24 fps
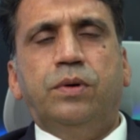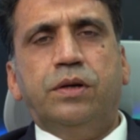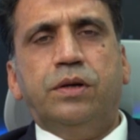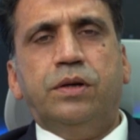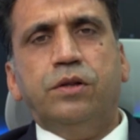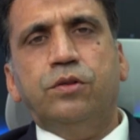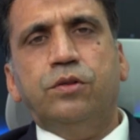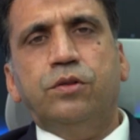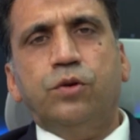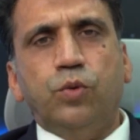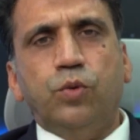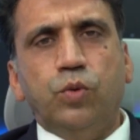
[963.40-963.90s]

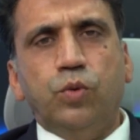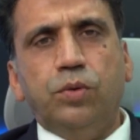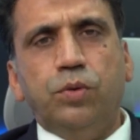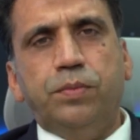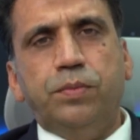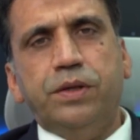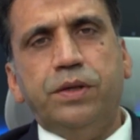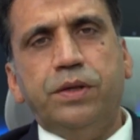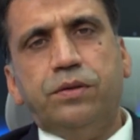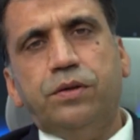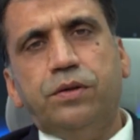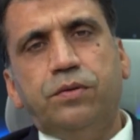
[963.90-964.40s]
accrual
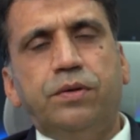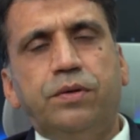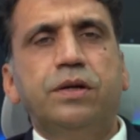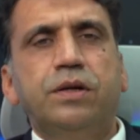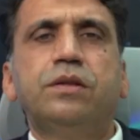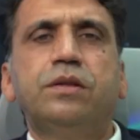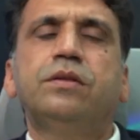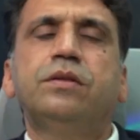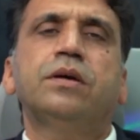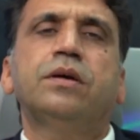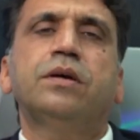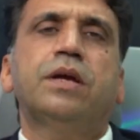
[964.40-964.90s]
basis, what is the
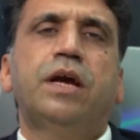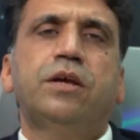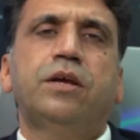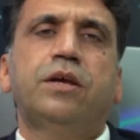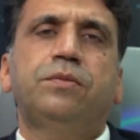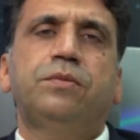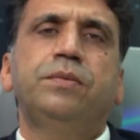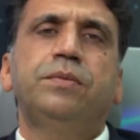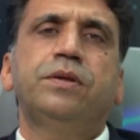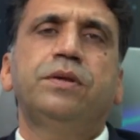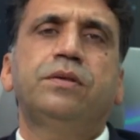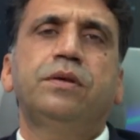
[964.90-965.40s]
cash
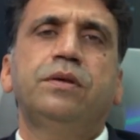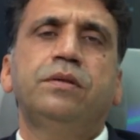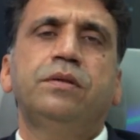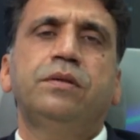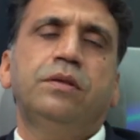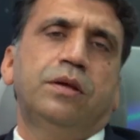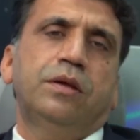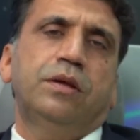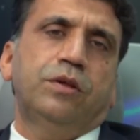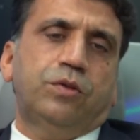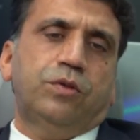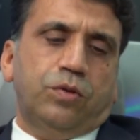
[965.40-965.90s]
basis.
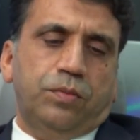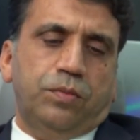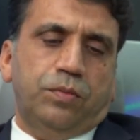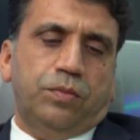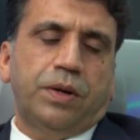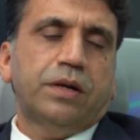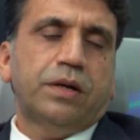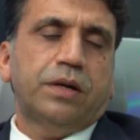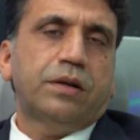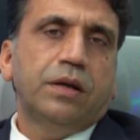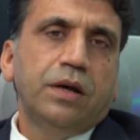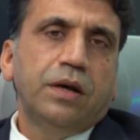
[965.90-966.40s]
So, but
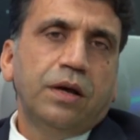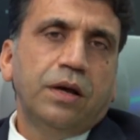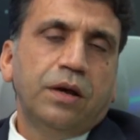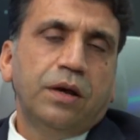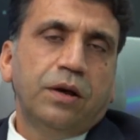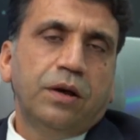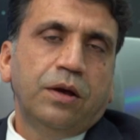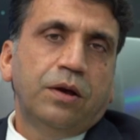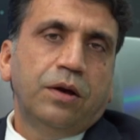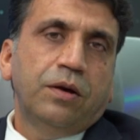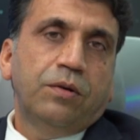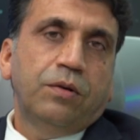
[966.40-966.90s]

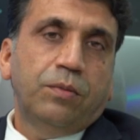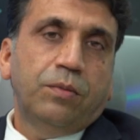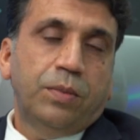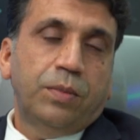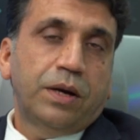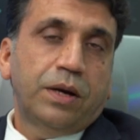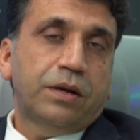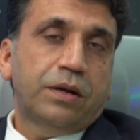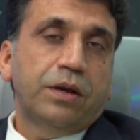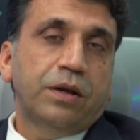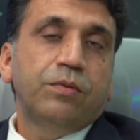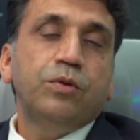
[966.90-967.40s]

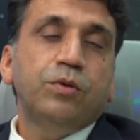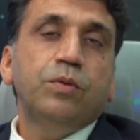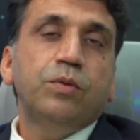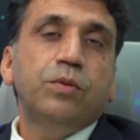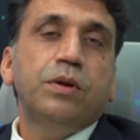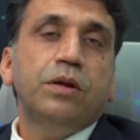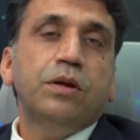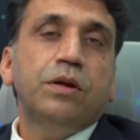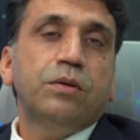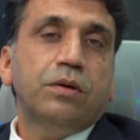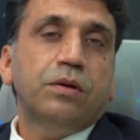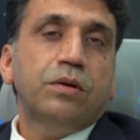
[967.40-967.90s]
if you
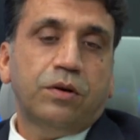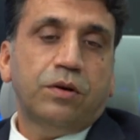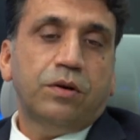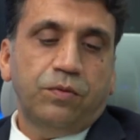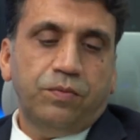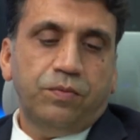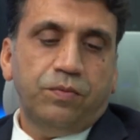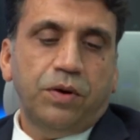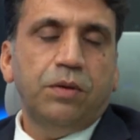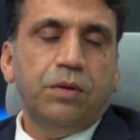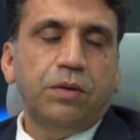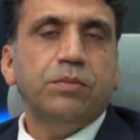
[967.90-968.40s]
will
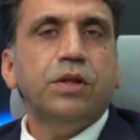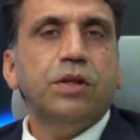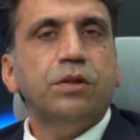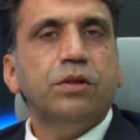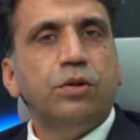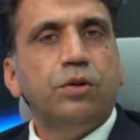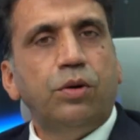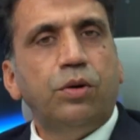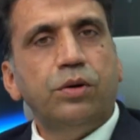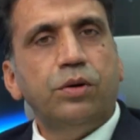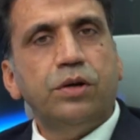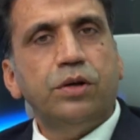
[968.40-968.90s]
confirm the
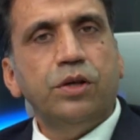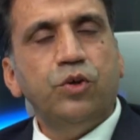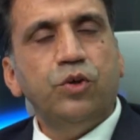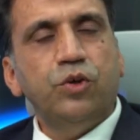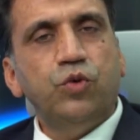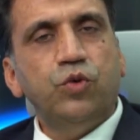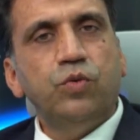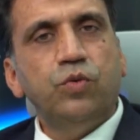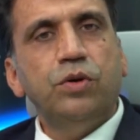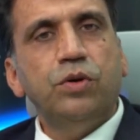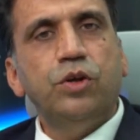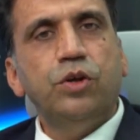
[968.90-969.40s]
authority, you will
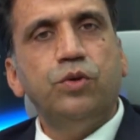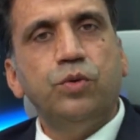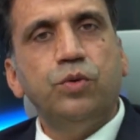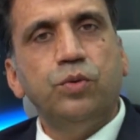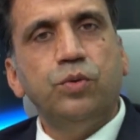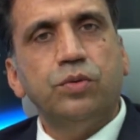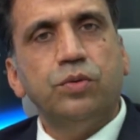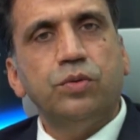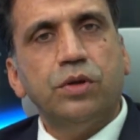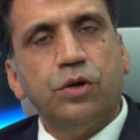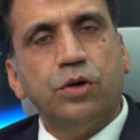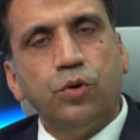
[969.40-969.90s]
use
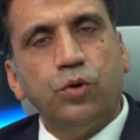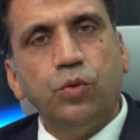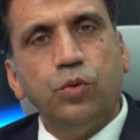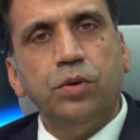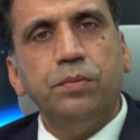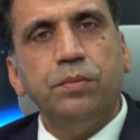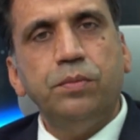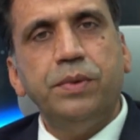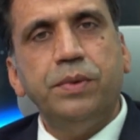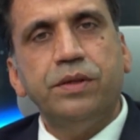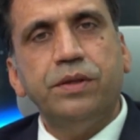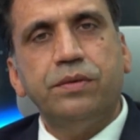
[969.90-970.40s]
accrual
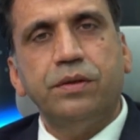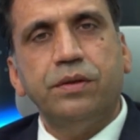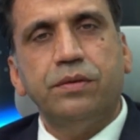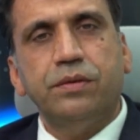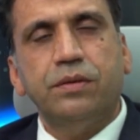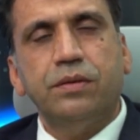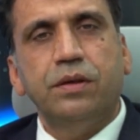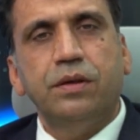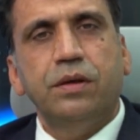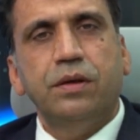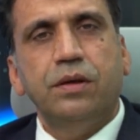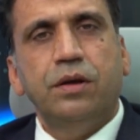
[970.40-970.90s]
basis
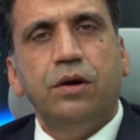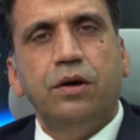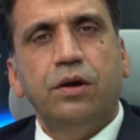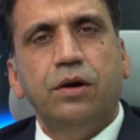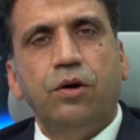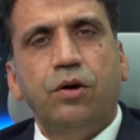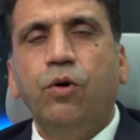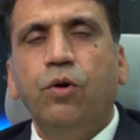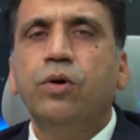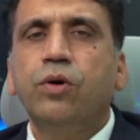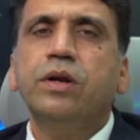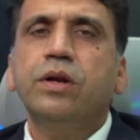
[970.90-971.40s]
or
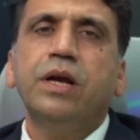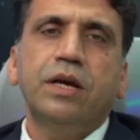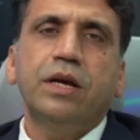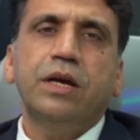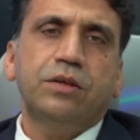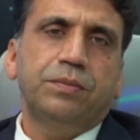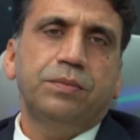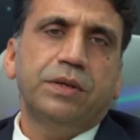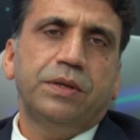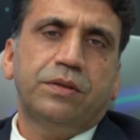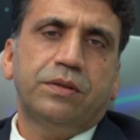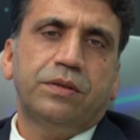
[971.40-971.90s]
cash
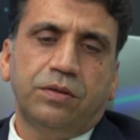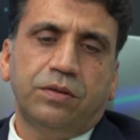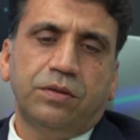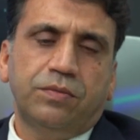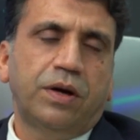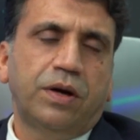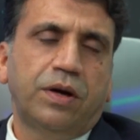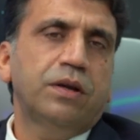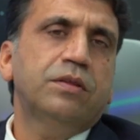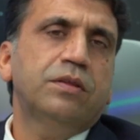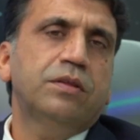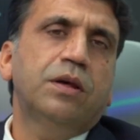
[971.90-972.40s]
basis. For
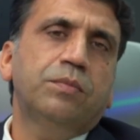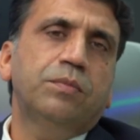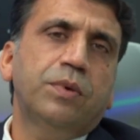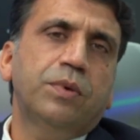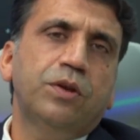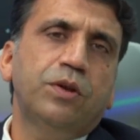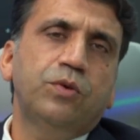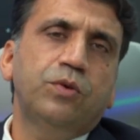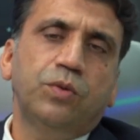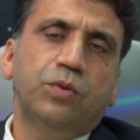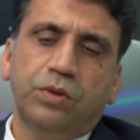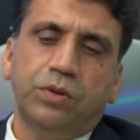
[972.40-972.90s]
example, if you
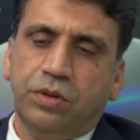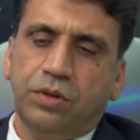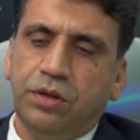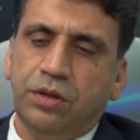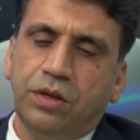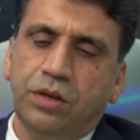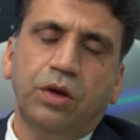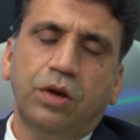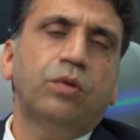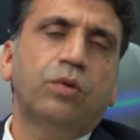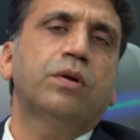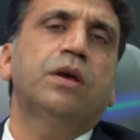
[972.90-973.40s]
would say,
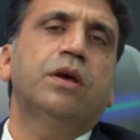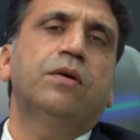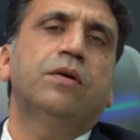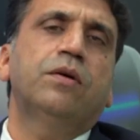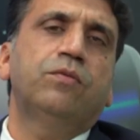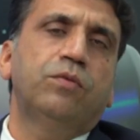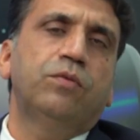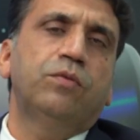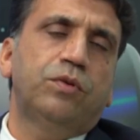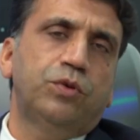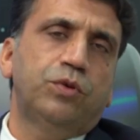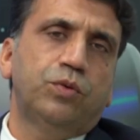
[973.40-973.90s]
okay, we will
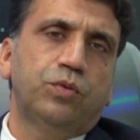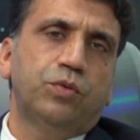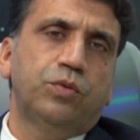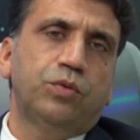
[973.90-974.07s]
use